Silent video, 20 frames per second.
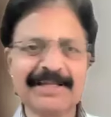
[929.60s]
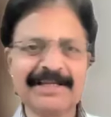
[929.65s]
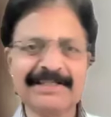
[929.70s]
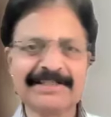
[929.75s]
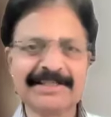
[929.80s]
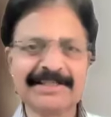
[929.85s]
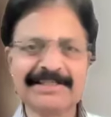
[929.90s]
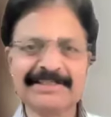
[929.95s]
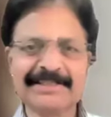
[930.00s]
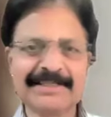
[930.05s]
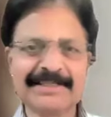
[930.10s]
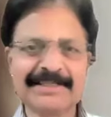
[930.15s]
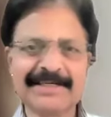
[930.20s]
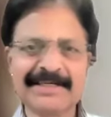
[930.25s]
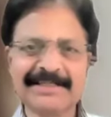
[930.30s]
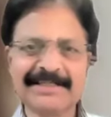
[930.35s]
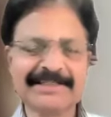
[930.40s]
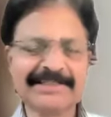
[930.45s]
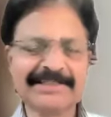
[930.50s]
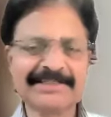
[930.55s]
of inhalation
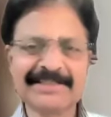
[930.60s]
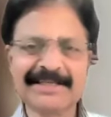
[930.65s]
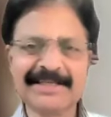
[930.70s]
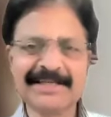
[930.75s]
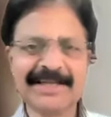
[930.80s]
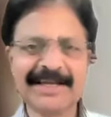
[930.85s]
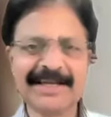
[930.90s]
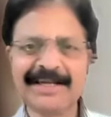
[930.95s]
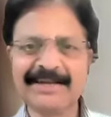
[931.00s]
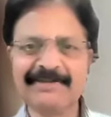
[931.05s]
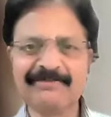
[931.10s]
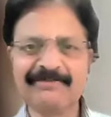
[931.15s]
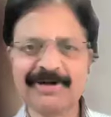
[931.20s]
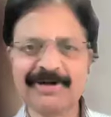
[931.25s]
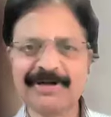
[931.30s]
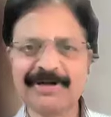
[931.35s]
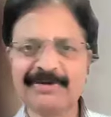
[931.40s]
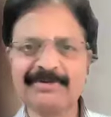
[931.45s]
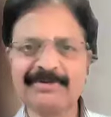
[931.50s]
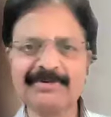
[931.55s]
agent still
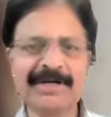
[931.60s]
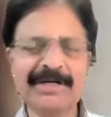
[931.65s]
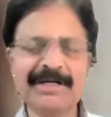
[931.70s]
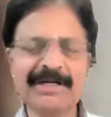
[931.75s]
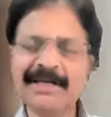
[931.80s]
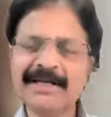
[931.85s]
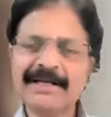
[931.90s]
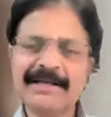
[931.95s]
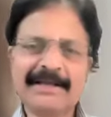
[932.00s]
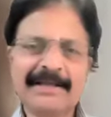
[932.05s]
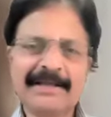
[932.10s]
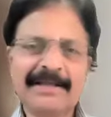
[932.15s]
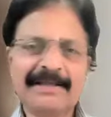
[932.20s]
1942. And